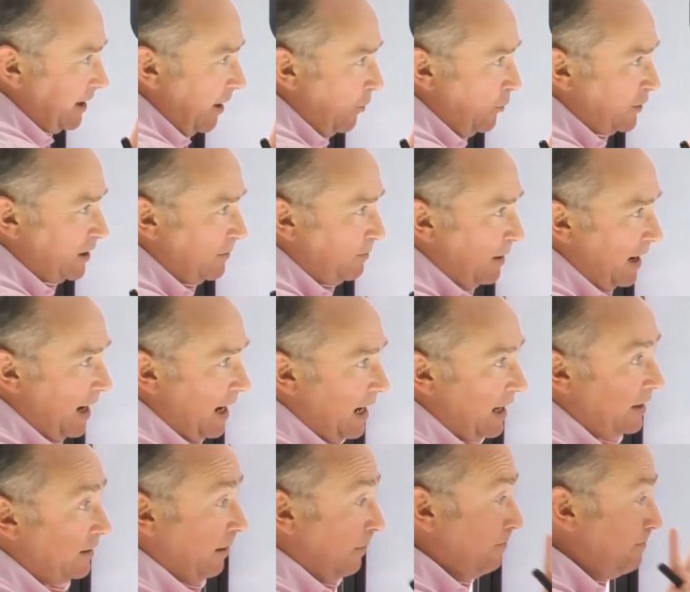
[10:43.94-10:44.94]
currency
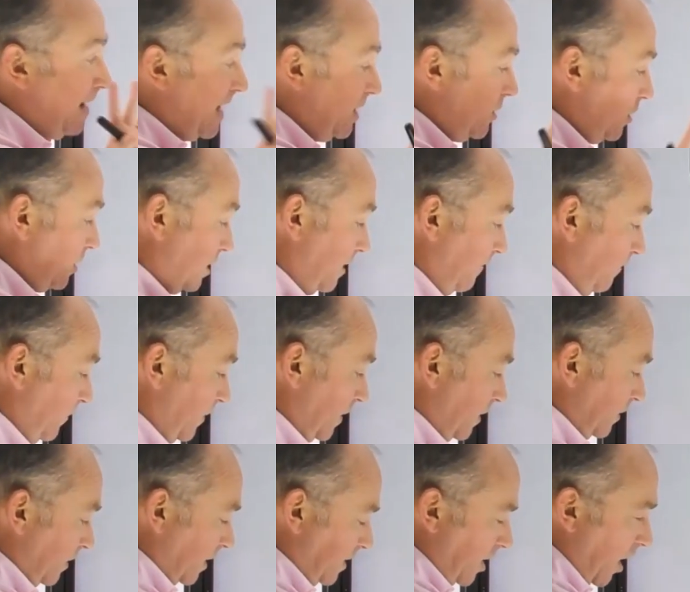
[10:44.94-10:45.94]
pair, the majors,
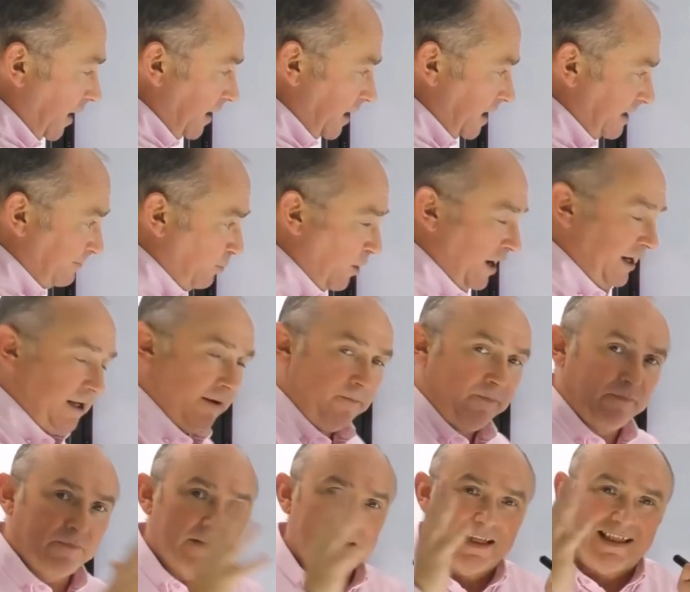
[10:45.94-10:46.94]
the tighter the spread,
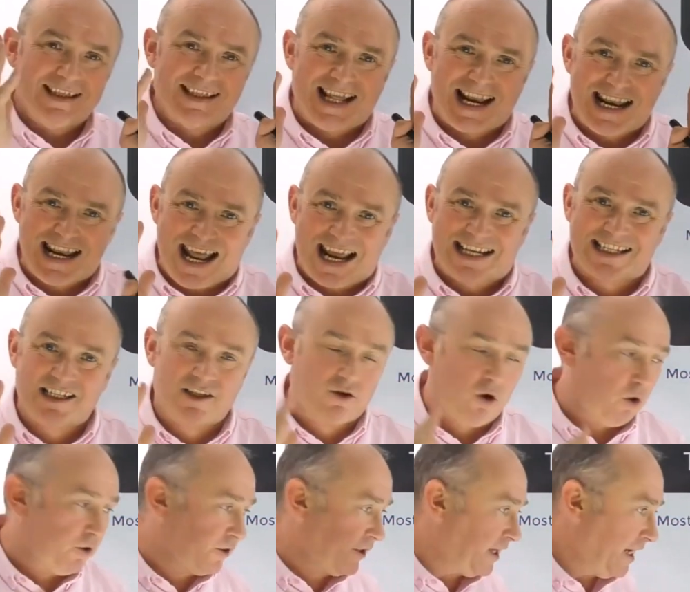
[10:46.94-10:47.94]
the less
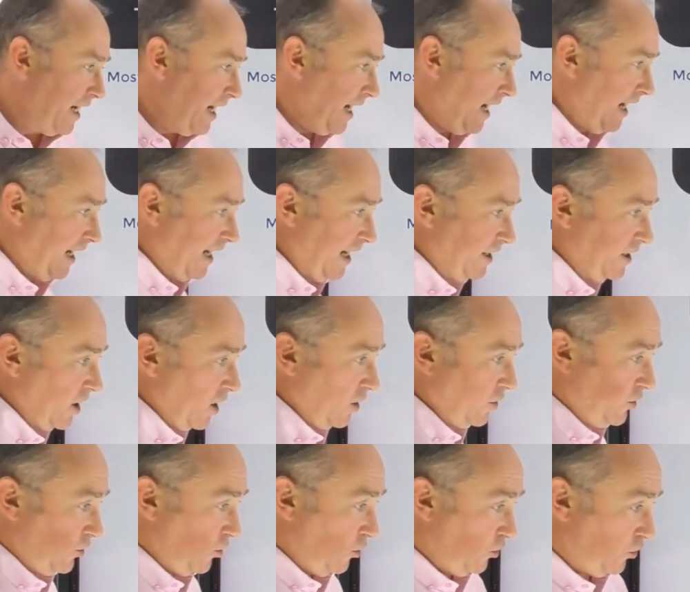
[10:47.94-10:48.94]
cost it is
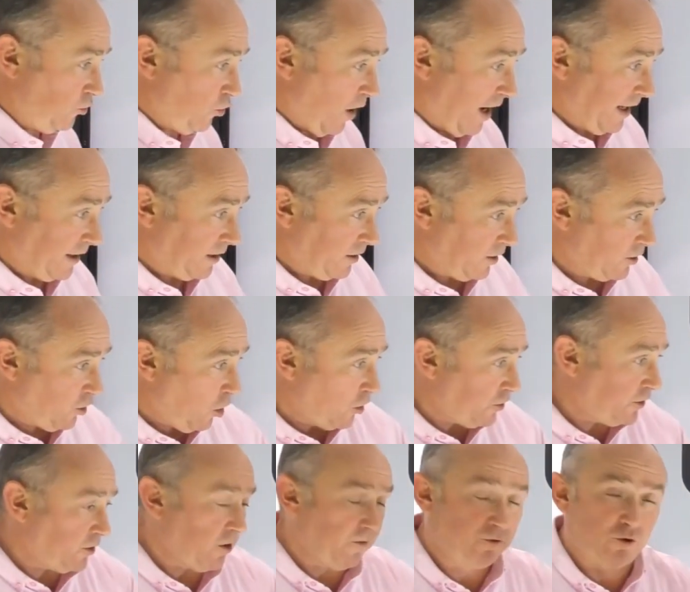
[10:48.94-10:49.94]
to trade. So the
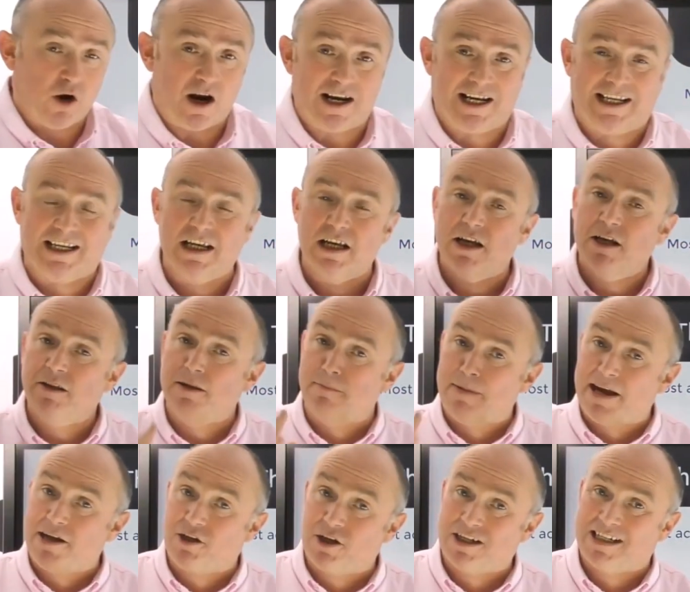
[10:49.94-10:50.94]
cost of trading the
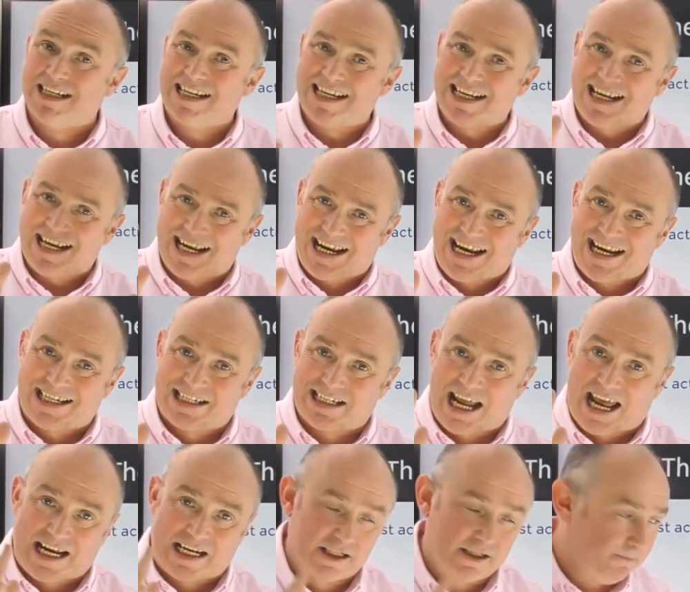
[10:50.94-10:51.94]
majors is
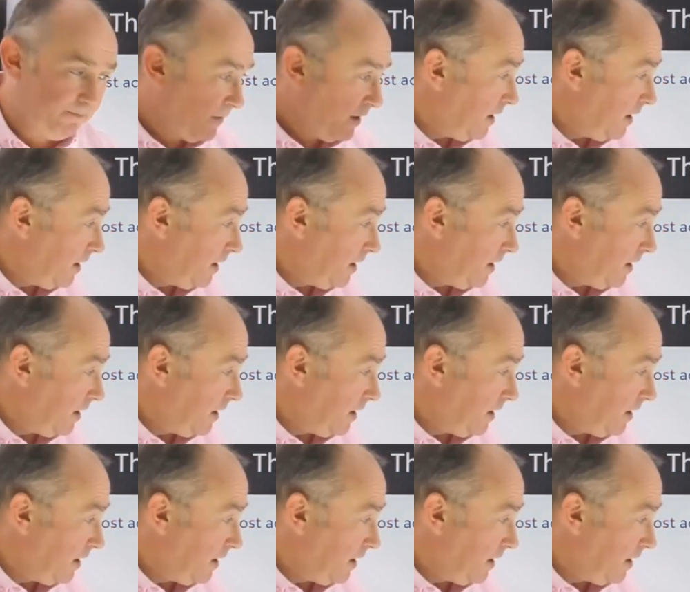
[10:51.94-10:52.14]
less.